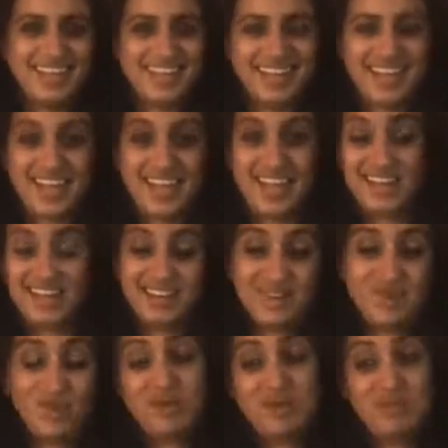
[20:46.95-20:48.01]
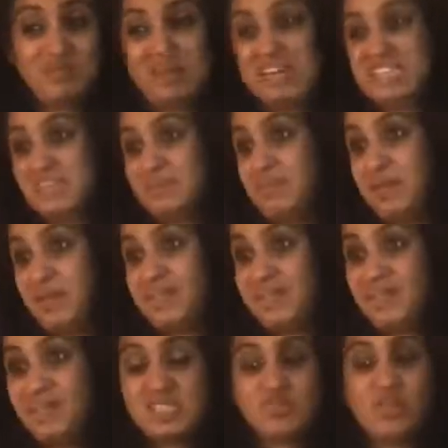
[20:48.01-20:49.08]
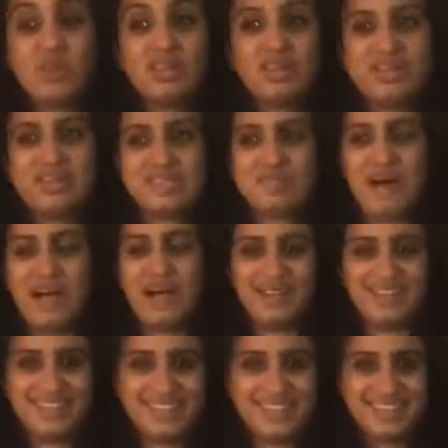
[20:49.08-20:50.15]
and according to medicine man, then swallow that smile.